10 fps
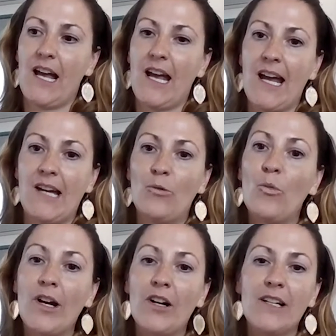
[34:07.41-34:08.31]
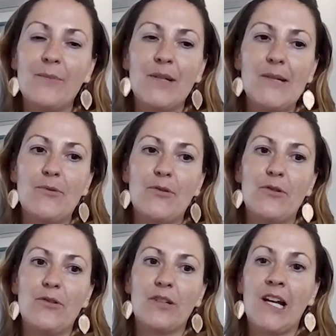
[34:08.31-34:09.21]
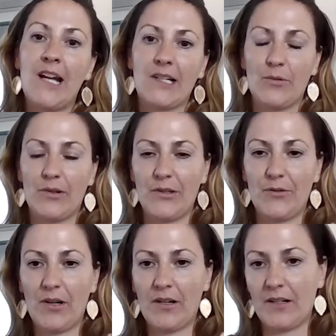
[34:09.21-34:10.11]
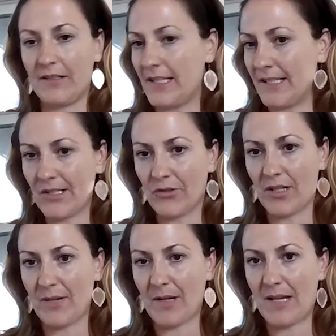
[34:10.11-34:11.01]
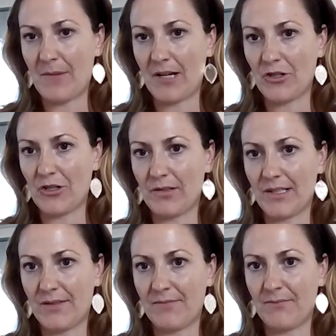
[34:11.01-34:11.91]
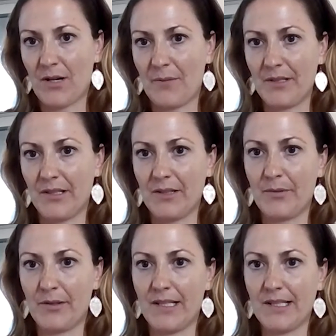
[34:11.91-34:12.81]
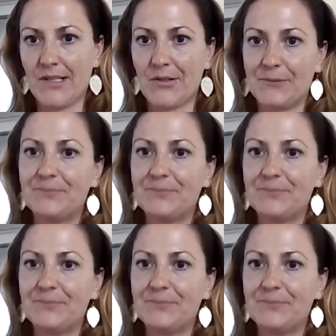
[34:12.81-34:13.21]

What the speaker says: And where can people connect with you? On Instagram, I imagine, is probably a good place.